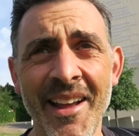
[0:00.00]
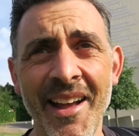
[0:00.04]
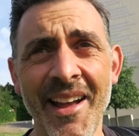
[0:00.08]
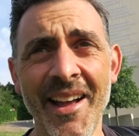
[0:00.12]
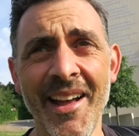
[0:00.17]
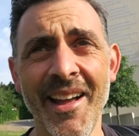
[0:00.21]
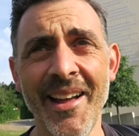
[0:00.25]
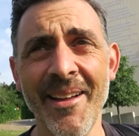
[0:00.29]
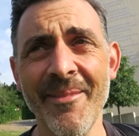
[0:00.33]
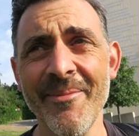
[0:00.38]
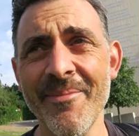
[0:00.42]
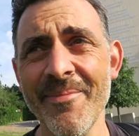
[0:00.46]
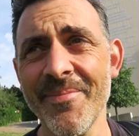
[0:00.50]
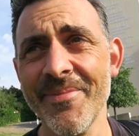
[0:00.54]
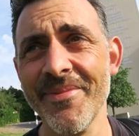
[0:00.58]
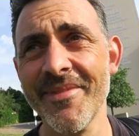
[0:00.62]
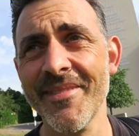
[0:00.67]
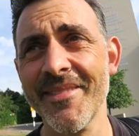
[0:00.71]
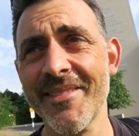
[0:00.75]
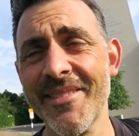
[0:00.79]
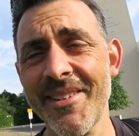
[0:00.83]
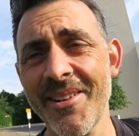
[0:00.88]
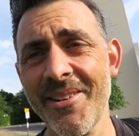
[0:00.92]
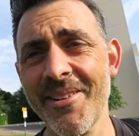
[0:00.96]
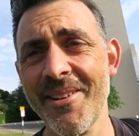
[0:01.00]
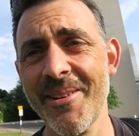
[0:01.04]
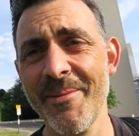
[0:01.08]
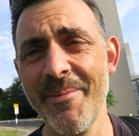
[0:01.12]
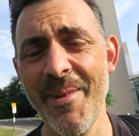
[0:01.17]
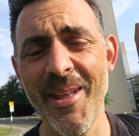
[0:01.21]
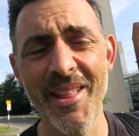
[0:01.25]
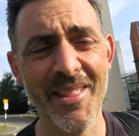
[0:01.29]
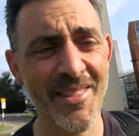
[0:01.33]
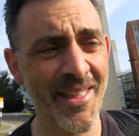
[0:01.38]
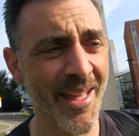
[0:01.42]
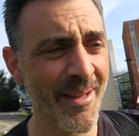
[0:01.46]
So I'm going to
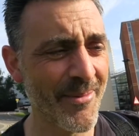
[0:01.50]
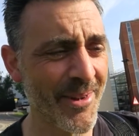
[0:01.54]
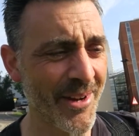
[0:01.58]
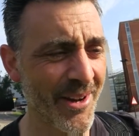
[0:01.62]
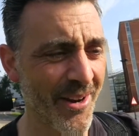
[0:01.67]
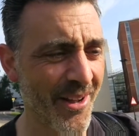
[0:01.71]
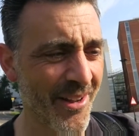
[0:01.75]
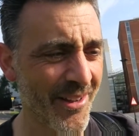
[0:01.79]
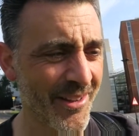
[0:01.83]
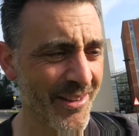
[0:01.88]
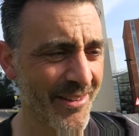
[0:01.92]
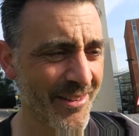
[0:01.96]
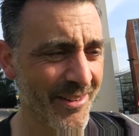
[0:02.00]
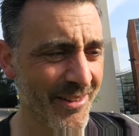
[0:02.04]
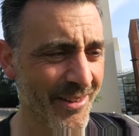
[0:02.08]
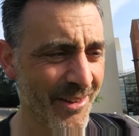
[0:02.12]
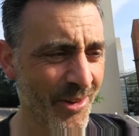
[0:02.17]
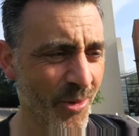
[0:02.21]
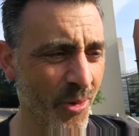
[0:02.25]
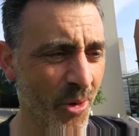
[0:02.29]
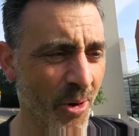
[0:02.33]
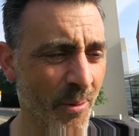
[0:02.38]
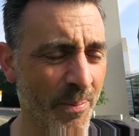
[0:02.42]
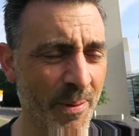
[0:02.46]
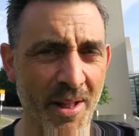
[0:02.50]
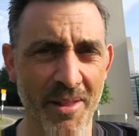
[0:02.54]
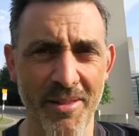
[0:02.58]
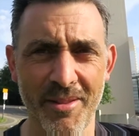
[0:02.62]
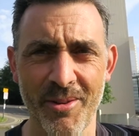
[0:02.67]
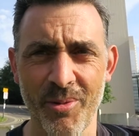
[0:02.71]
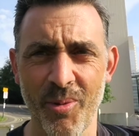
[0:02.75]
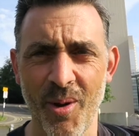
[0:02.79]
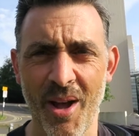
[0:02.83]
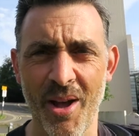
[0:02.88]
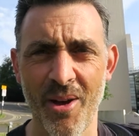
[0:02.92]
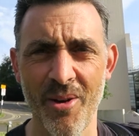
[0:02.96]
meet them at like
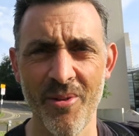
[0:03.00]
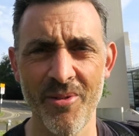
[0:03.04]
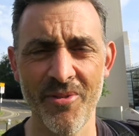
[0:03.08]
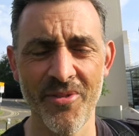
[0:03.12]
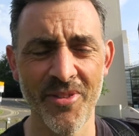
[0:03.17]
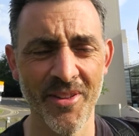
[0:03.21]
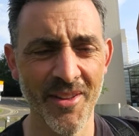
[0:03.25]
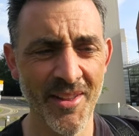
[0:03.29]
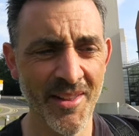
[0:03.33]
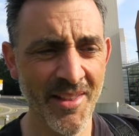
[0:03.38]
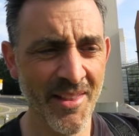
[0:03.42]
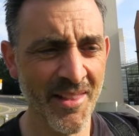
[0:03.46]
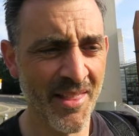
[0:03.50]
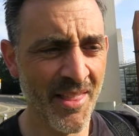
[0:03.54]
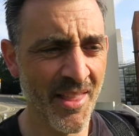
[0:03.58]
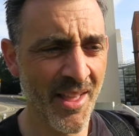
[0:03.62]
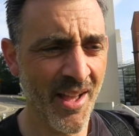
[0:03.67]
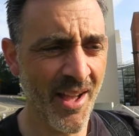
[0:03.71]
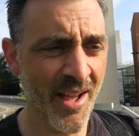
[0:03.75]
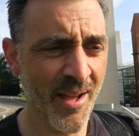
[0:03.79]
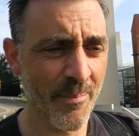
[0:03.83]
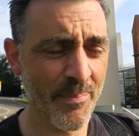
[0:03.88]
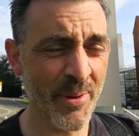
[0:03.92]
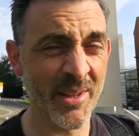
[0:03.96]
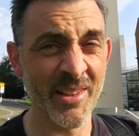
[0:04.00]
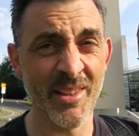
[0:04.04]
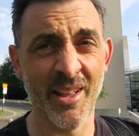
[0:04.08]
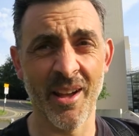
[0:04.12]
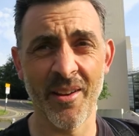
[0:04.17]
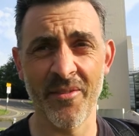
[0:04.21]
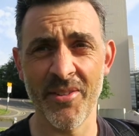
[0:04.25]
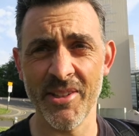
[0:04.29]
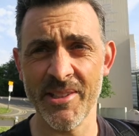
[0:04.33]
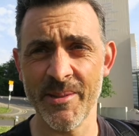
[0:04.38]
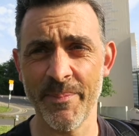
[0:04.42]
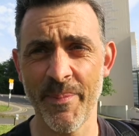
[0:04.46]
12:15. A bit
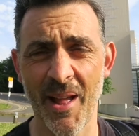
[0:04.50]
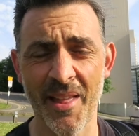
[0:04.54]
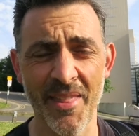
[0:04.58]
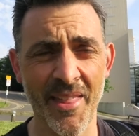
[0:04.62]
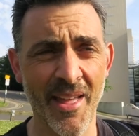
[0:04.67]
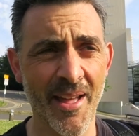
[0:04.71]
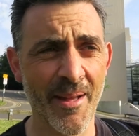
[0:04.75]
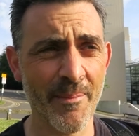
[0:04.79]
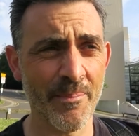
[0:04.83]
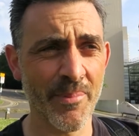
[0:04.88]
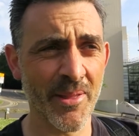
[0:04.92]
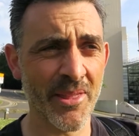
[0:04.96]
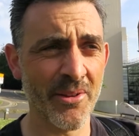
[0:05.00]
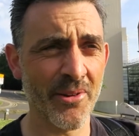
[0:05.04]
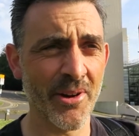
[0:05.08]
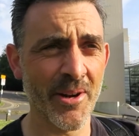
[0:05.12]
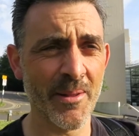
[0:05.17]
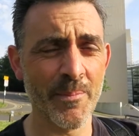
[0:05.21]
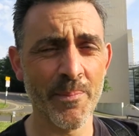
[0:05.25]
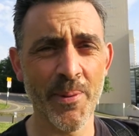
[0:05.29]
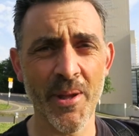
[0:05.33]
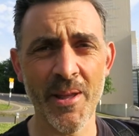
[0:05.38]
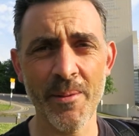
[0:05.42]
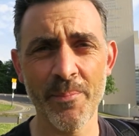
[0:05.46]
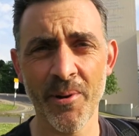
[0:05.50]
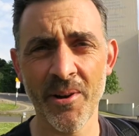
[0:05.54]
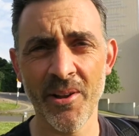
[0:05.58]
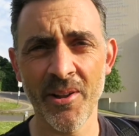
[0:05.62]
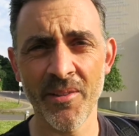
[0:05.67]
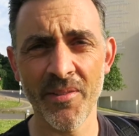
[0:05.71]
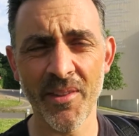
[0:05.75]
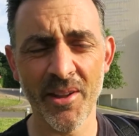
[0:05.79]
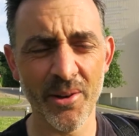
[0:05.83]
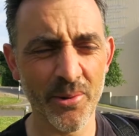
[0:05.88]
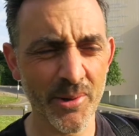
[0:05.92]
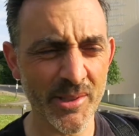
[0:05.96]
nervous about that, but they're only people,
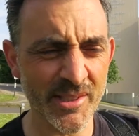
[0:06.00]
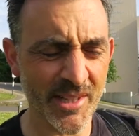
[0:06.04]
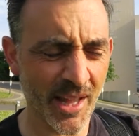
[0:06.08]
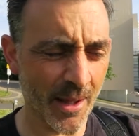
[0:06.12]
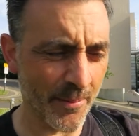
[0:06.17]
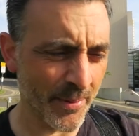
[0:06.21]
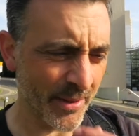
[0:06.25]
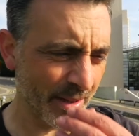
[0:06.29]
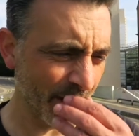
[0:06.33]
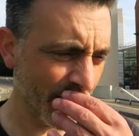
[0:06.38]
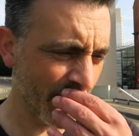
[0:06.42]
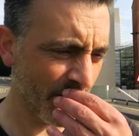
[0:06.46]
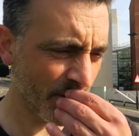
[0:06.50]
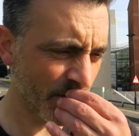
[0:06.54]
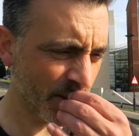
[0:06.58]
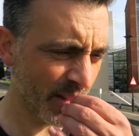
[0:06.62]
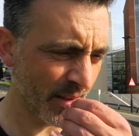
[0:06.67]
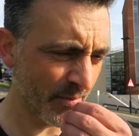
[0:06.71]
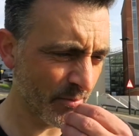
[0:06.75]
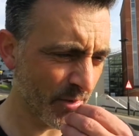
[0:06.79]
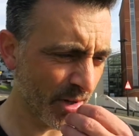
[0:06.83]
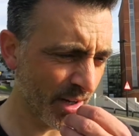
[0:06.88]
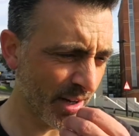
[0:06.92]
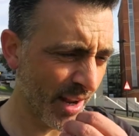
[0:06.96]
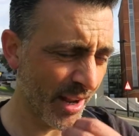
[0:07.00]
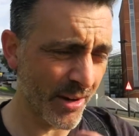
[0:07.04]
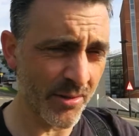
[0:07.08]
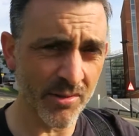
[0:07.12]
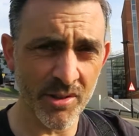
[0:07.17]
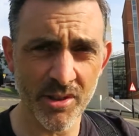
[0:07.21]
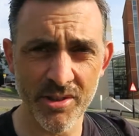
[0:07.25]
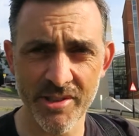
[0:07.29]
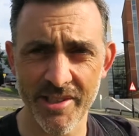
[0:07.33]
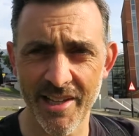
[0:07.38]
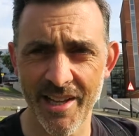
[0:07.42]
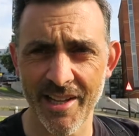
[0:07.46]
aren't they? I always get a bit nervous, and we
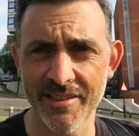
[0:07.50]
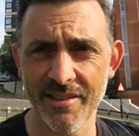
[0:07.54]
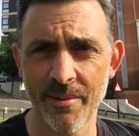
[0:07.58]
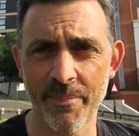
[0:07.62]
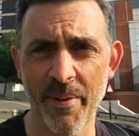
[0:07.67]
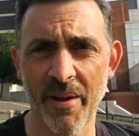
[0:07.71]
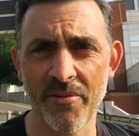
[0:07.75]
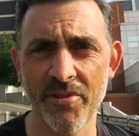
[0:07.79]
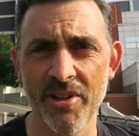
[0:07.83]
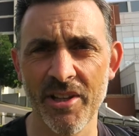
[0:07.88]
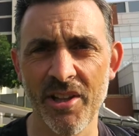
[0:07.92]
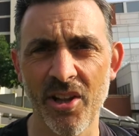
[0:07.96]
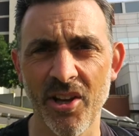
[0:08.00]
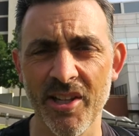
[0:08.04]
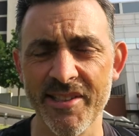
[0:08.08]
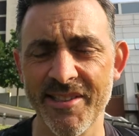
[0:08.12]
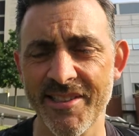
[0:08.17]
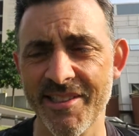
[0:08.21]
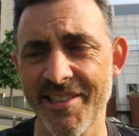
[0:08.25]
usually end up having a nice